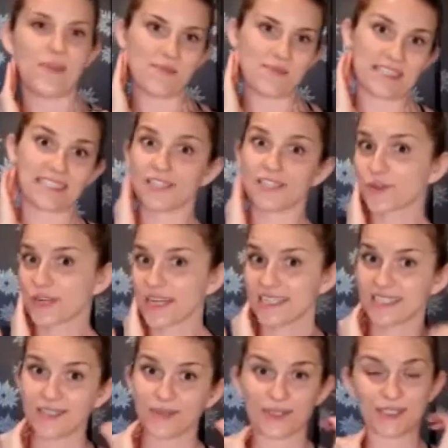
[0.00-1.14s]
maybe
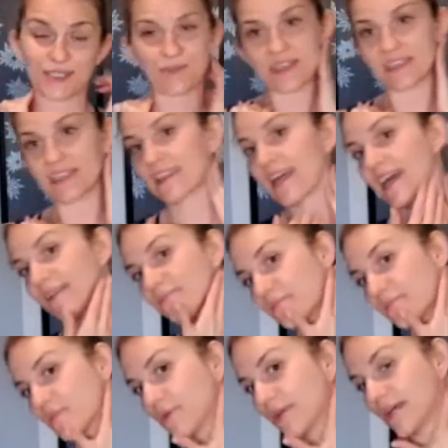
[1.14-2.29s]
citrus or something like that.
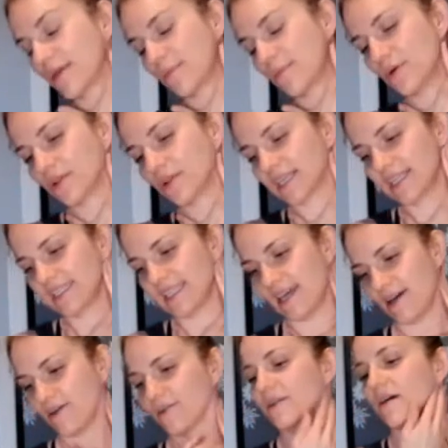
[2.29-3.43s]
We can be pulling
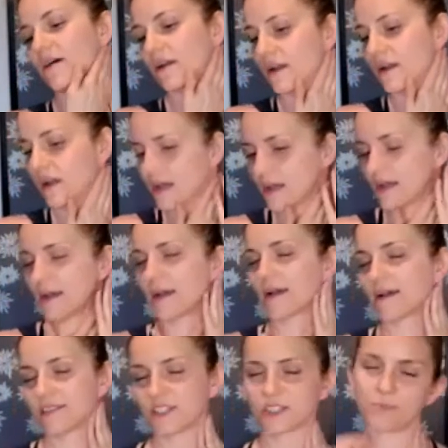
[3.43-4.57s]
down
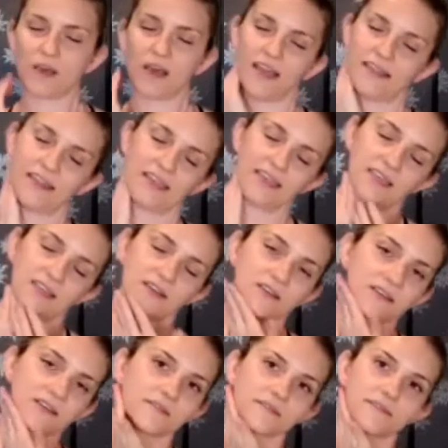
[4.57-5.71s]
on just behind the
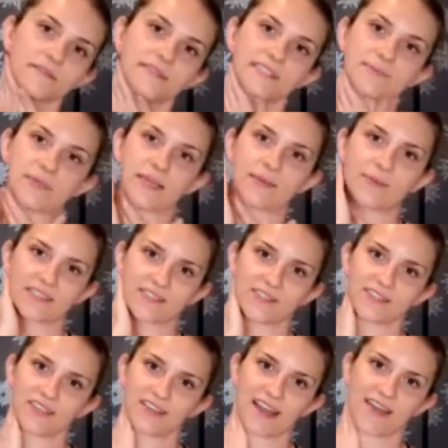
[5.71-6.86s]
ear, these big
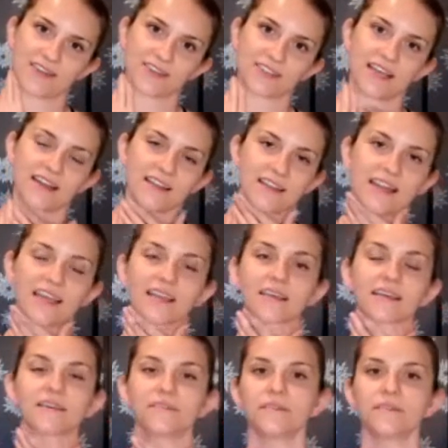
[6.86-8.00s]
muscles on either side of the neck.
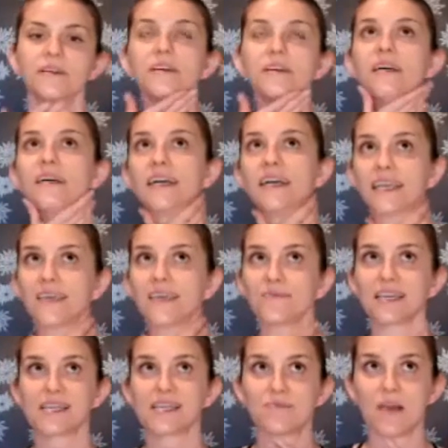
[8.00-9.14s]

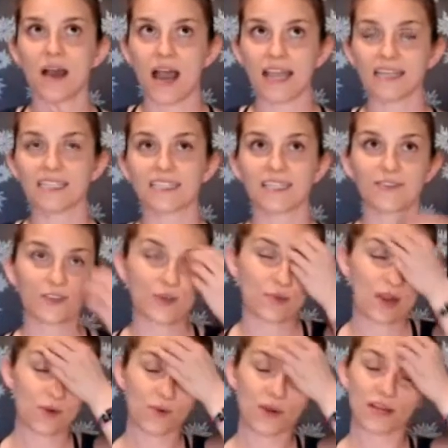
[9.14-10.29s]
Keeping in mind that if you
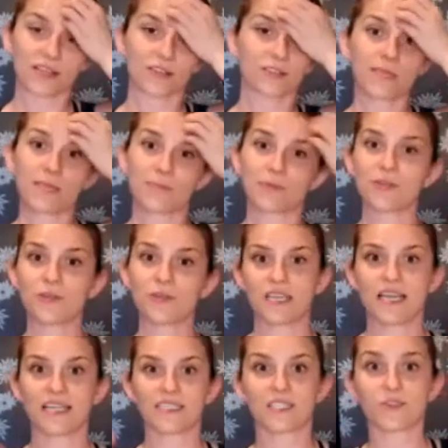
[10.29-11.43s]
are one of those people who
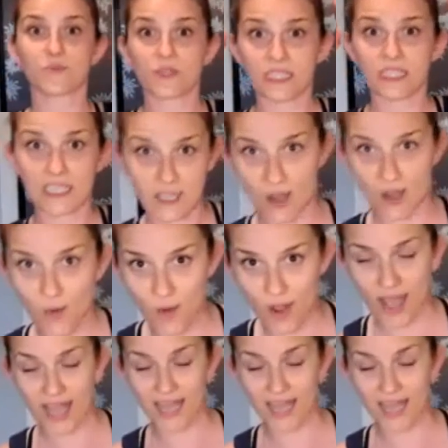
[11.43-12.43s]
tends to really go